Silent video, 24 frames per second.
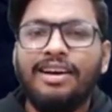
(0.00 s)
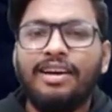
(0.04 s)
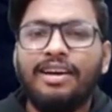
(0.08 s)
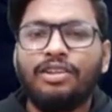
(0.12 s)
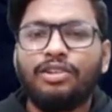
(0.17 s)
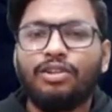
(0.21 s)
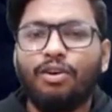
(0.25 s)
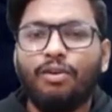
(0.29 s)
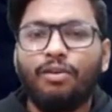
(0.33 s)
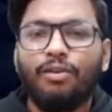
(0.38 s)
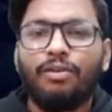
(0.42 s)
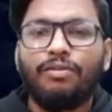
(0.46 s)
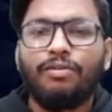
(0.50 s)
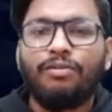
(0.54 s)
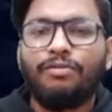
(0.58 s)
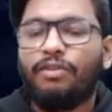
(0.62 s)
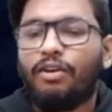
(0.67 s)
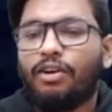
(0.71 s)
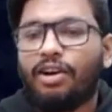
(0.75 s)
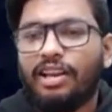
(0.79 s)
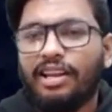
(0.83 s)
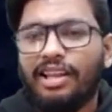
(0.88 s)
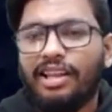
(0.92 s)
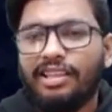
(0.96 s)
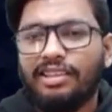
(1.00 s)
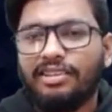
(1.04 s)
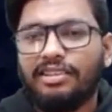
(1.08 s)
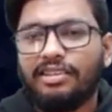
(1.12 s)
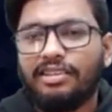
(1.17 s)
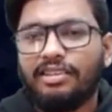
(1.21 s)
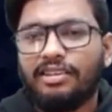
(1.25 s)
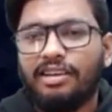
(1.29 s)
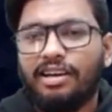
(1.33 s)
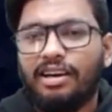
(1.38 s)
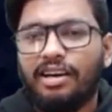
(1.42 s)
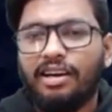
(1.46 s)
So focal
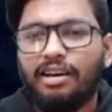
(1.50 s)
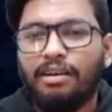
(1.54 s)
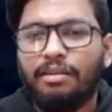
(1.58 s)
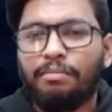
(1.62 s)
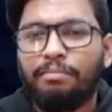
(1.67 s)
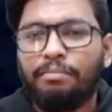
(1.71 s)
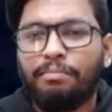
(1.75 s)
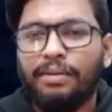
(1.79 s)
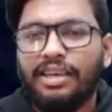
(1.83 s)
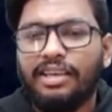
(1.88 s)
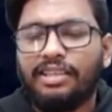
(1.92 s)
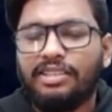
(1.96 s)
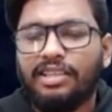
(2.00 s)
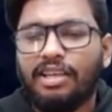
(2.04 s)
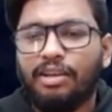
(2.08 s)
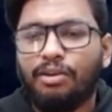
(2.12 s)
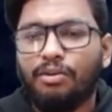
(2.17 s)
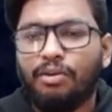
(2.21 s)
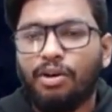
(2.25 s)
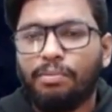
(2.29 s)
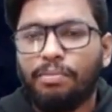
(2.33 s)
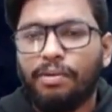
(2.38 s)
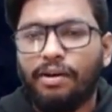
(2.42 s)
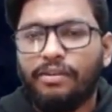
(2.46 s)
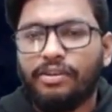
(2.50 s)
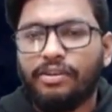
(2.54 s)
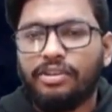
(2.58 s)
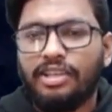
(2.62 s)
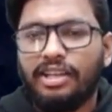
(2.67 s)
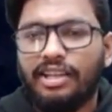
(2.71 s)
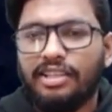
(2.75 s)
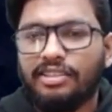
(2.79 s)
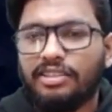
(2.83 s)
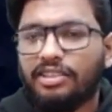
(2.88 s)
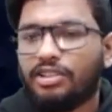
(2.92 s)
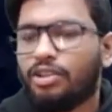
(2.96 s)
length uh, P is equal to power of
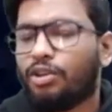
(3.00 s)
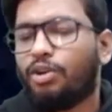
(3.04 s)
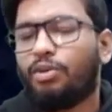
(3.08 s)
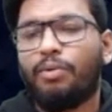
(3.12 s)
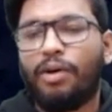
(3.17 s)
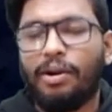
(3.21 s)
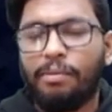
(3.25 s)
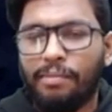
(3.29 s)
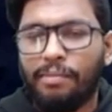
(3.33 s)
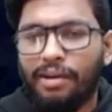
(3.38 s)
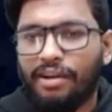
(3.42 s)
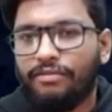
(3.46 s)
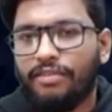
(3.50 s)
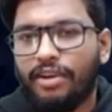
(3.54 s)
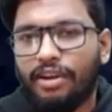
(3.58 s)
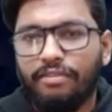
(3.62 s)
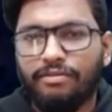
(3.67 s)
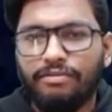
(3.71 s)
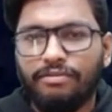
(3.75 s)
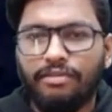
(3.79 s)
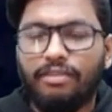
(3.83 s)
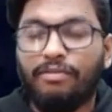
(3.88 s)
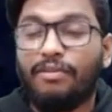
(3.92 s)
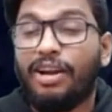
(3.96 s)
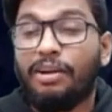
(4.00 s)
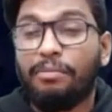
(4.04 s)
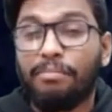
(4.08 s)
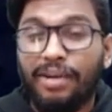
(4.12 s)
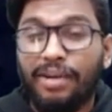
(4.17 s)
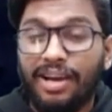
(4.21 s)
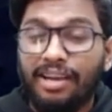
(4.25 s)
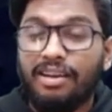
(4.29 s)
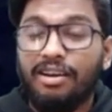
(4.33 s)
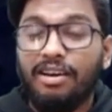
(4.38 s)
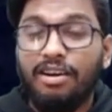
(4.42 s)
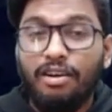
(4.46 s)
the length is equal to one by five or one
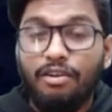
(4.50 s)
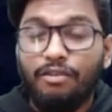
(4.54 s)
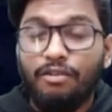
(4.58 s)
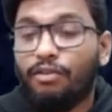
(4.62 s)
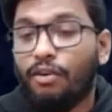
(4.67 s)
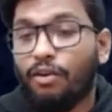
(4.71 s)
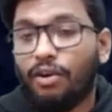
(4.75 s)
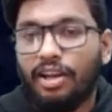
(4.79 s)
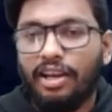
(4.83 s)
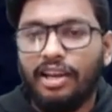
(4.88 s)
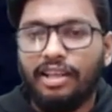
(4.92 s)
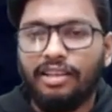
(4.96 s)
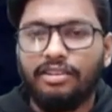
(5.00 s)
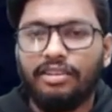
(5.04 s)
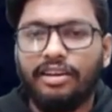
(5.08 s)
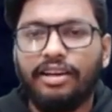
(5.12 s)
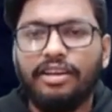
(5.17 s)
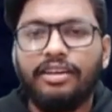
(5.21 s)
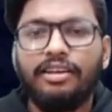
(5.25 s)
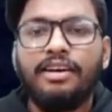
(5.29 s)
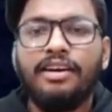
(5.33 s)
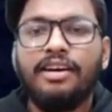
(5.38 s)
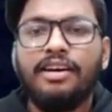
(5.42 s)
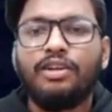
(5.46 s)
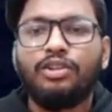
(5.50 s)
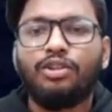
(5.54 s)
by focal length, right?